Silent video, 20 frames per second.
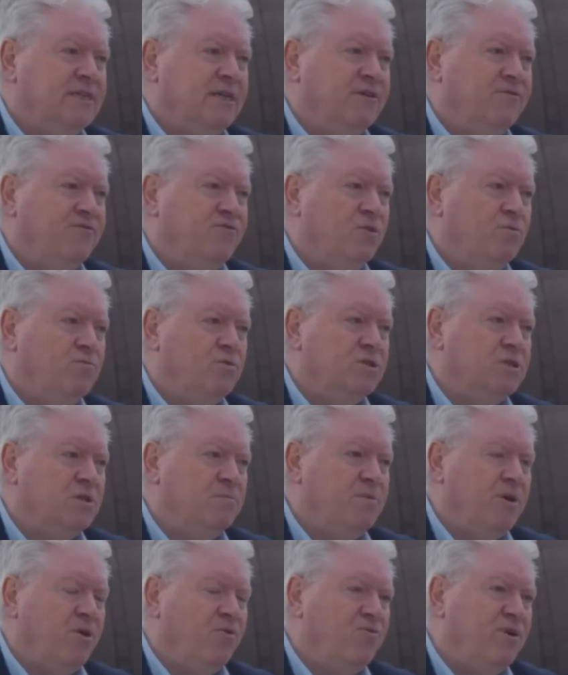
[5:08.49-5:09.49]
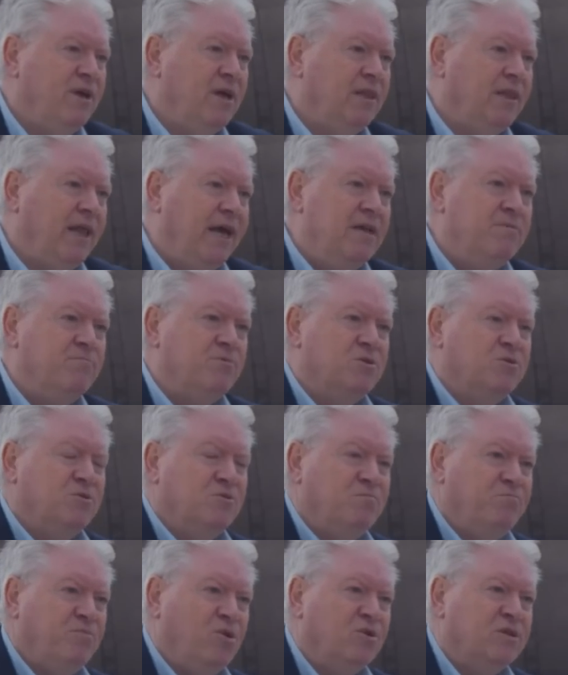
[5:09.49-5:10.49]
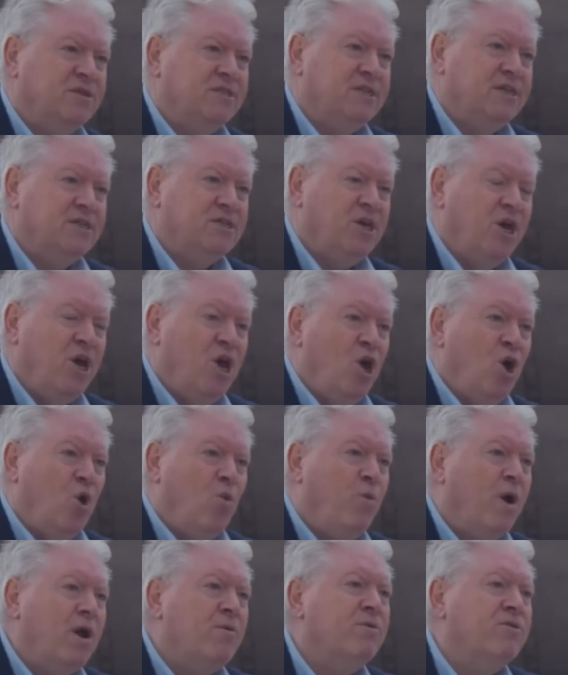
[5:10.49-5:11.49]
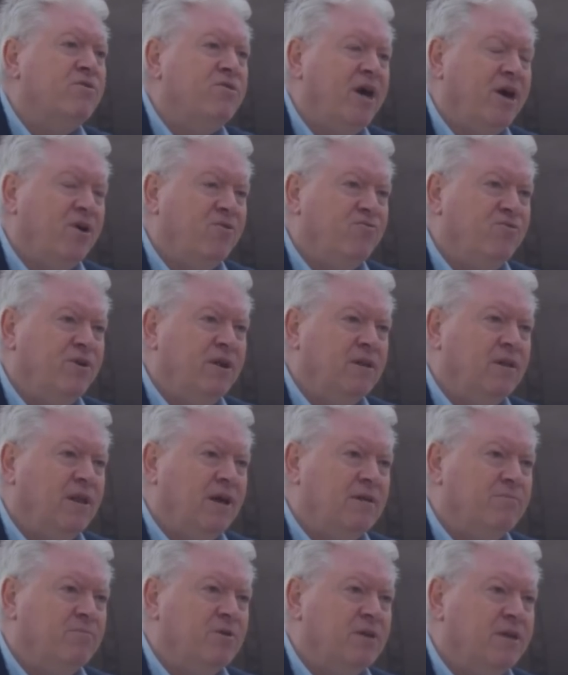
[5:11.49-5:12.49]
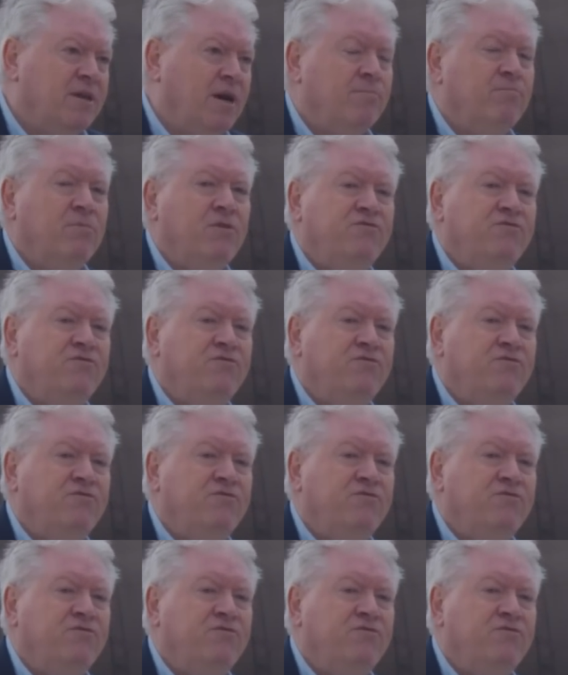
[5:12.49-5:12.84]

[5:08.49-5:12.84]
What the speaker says: and if there was to be a realignment in politics, where would that realignment come?